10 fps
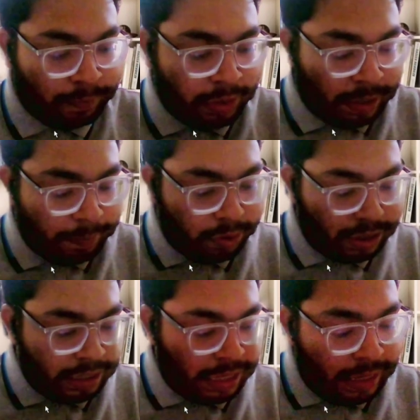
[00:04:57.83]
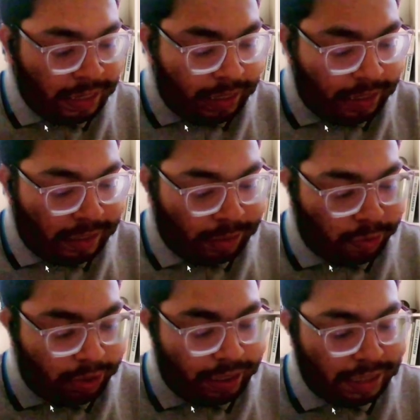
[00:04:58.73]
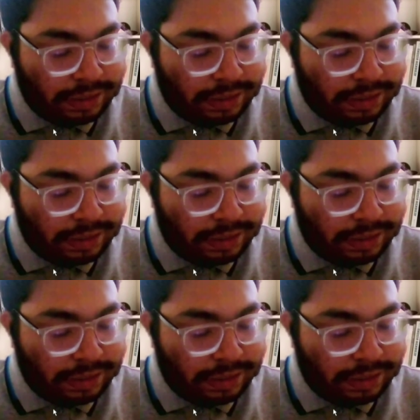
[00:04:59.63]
because correlation